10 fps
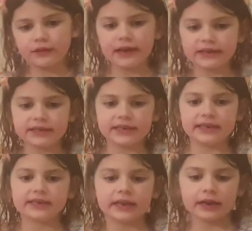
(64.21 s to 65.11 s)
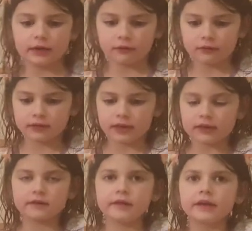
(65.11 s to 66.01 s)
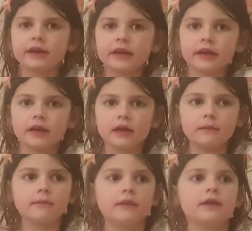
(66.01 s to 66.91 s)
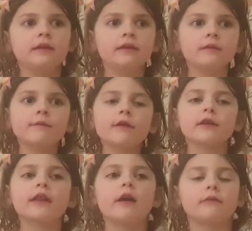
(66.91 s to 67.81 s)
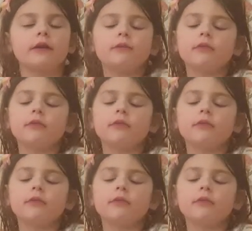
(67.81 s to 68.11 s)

really detailed and um, in something that we